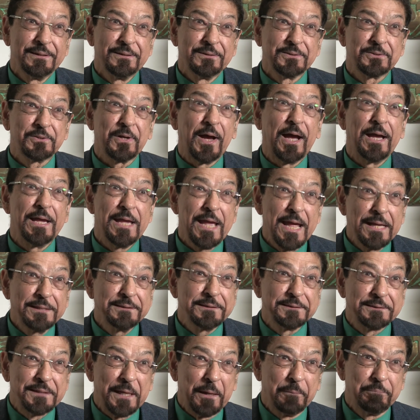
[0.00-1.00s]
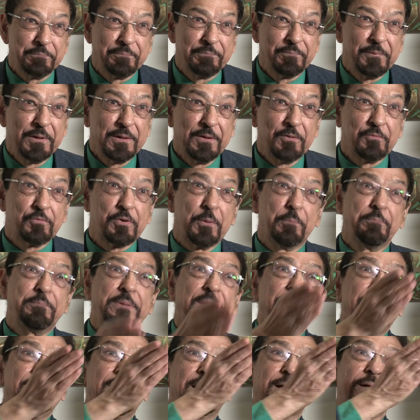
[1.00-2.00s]
So I ended up from
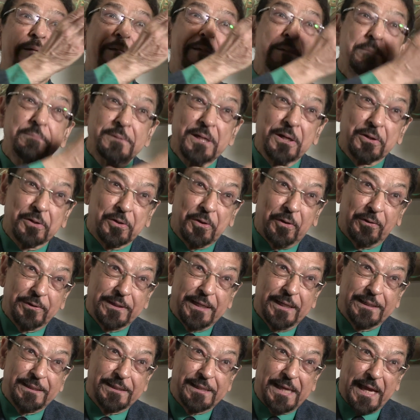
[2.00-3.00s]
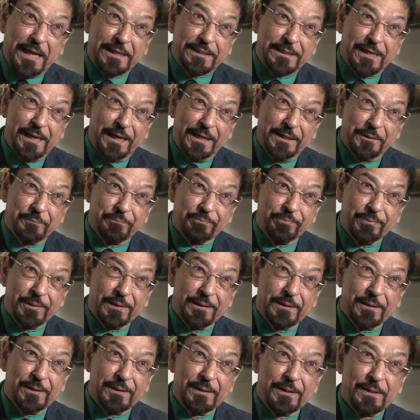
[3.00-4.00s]
being a criminal lawyer in Kenya
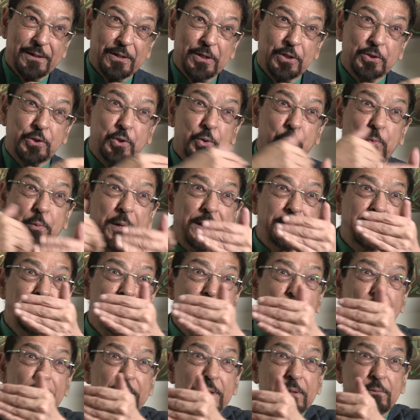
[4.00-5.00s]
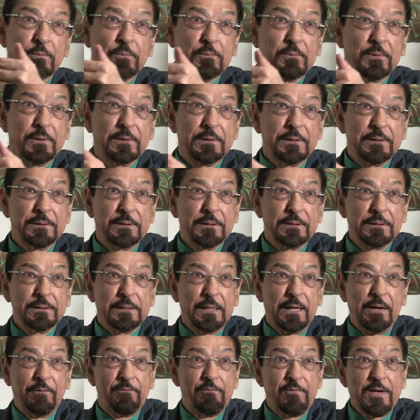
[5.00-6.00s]
to working with
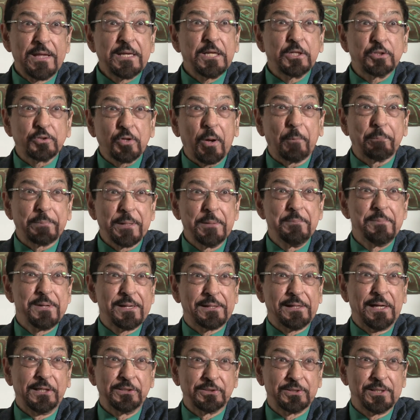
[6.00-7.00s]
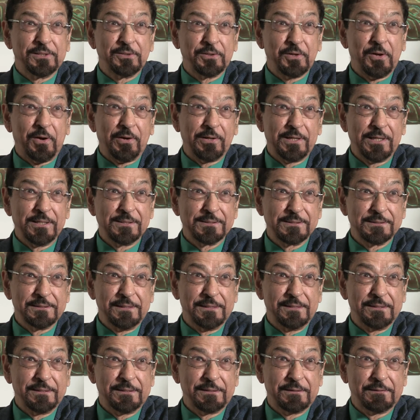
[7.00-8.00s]
a very top immigration lawyers
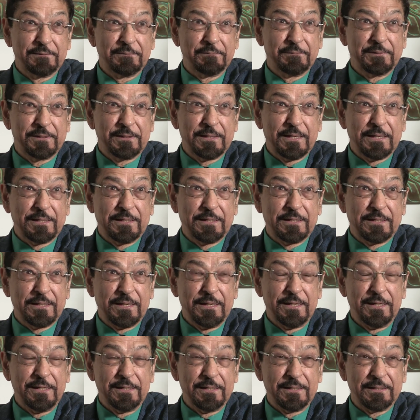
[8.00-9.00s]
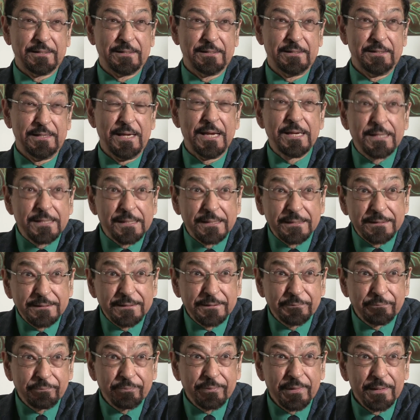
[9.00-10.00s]
in
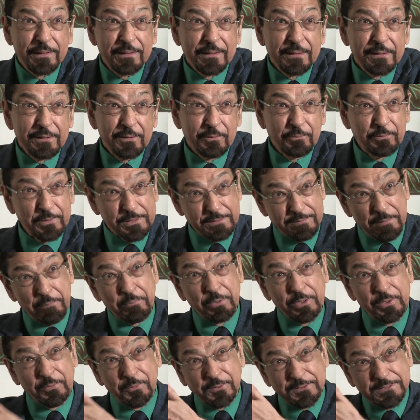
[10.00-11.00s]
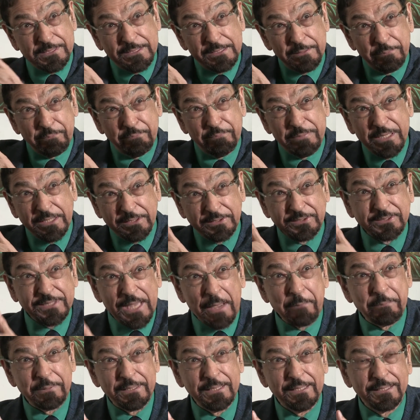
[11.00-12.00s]
England, with somebody who was in the British
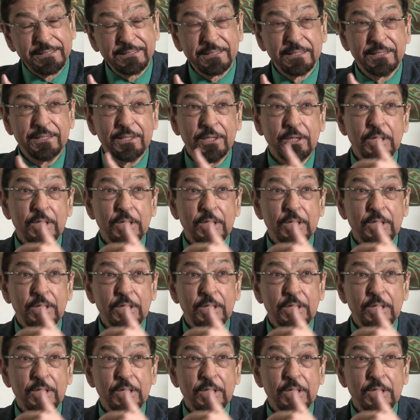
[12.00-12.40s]
cabinet,